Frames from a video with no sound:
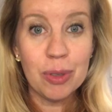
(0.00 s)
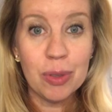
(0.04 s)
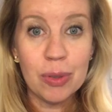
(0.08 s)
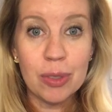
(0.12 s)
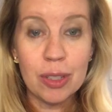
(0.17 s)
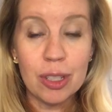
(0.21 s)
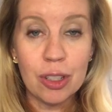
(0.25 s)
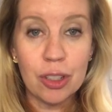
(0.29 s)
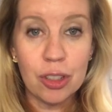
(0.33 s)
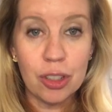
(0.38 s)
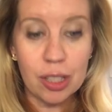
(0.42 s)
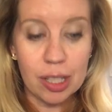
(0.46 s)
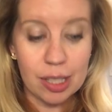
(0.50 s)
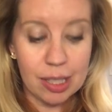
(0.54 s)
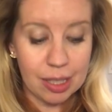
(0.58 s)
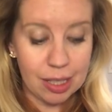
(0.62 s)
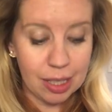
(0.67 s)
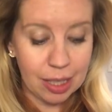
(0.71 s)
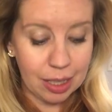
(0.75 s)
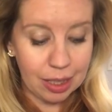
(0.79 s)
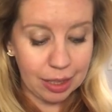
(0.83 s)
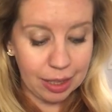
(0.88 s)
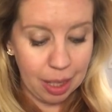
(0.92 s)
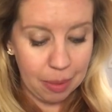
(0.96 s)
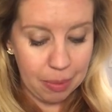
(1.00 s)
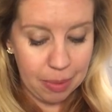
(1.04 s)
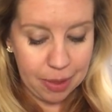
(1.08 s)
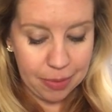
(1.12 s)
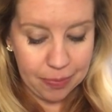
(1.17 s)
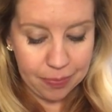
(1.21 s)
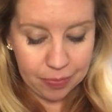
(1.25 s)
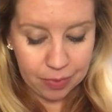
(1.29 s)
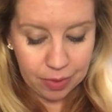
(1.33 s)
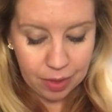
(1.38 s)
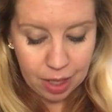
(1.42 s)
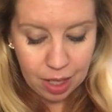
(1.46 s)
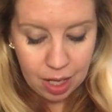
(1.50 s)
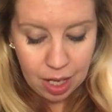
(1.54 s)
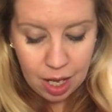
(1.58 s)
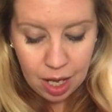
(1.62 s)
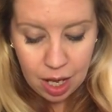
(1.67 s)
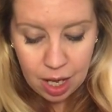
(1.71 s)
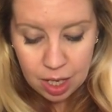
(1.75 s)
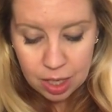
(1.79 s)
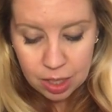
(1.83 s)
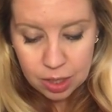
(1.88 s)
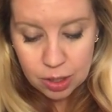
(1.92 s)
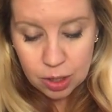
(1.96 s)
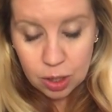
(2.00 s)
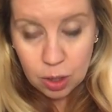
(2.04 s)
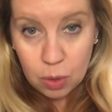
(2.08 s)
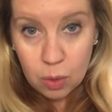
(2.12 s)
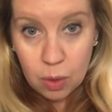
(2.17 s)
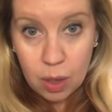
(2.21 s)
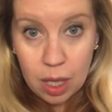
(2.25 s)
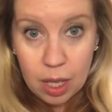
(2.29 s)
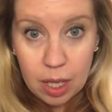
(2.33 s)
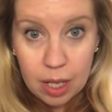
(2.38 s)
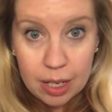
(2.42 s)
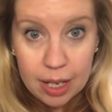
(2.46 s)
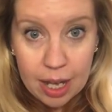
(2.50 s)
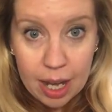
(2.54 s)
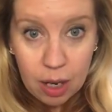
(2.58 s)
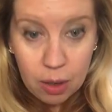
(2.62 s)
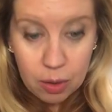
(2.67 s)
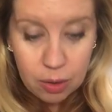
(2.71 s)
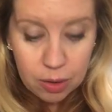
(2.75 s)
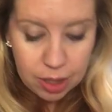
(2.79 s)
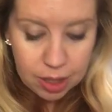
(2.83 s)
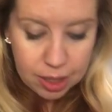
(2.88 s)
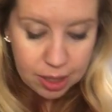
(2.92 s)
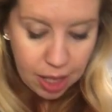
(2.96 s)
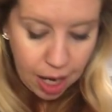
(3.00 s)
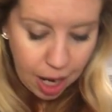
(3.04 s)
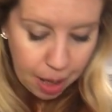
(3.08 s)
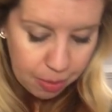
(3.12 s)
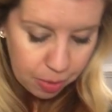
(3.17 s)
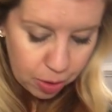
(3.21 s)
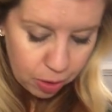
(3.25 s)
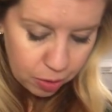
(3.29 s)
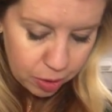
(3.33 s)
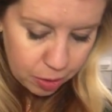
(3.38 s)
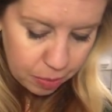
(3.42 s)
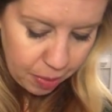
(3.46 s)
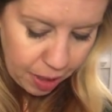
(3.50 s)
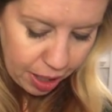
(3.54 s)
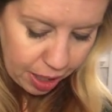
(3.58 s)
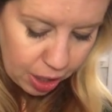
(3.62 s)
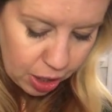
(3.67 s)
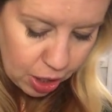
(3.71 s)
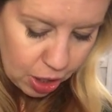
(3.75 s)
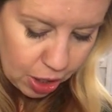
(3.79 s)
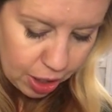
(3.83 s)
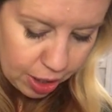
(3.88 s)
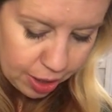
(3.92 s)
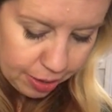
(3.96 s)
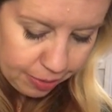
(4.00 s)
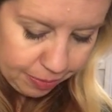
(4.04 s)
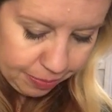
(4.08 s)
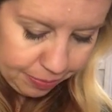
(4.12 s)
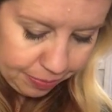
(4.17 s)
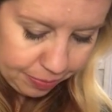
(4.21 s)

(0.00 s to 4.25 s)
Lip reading: using just the lemon. So now the top goes back on